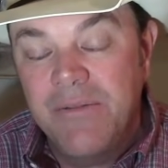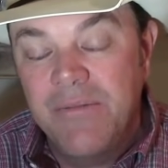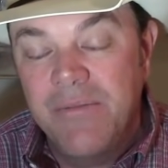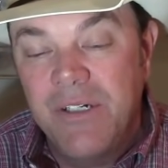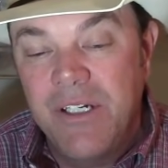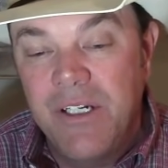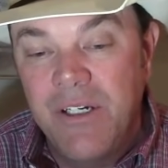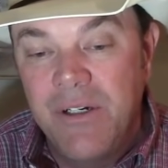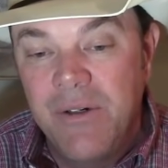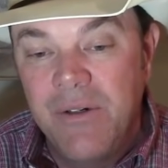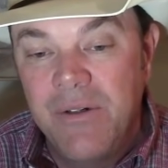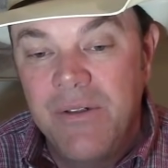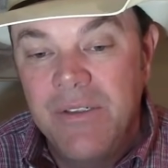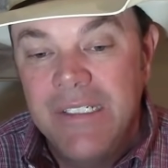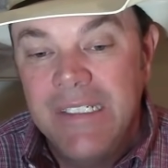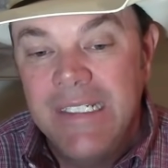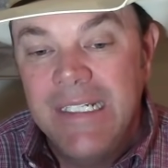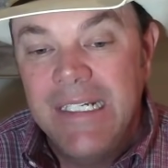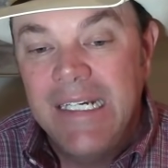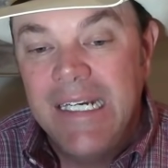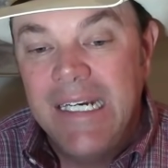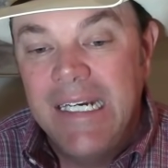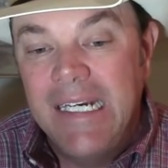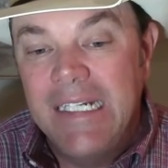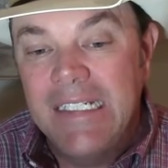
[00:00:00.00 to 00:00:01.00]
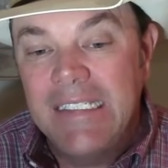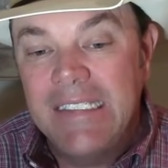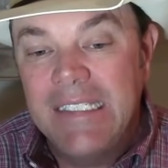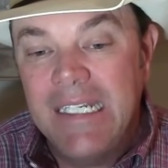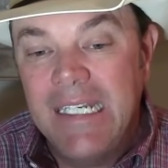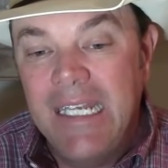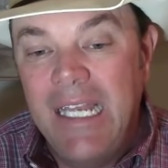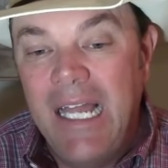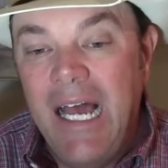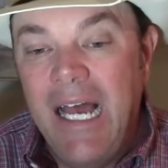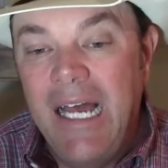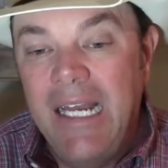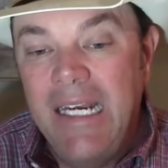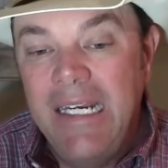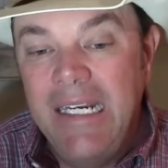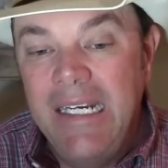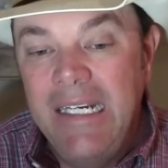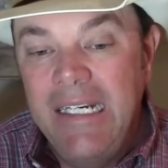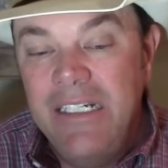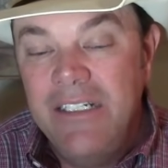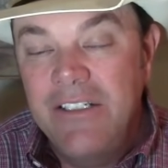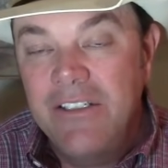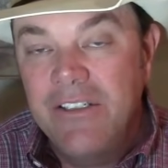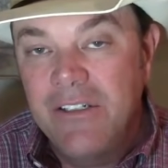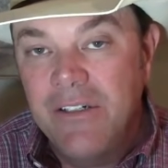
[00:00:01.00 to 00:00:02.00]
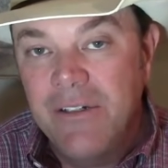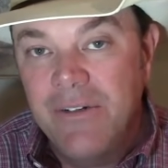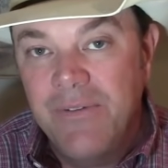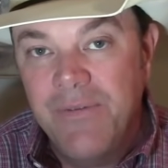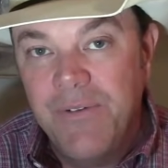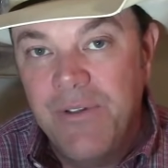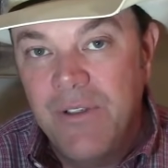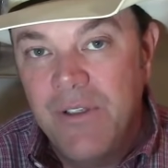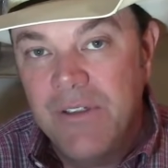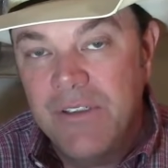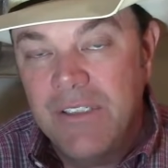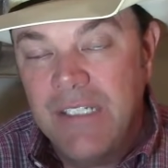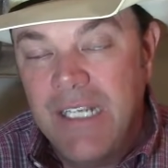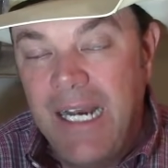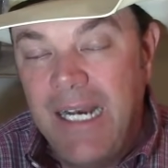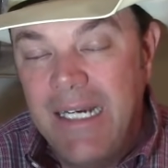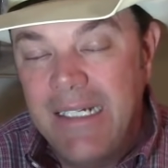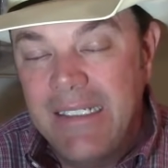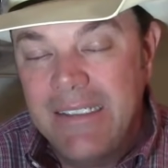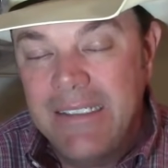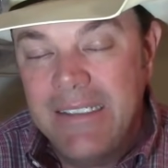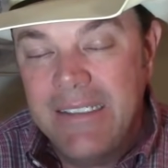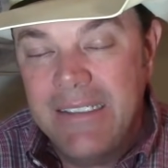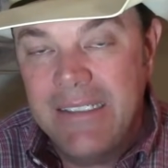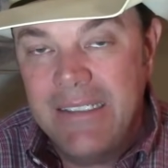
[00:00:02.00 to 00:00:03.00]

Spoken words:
Magoo, it's a lot easier for those guys to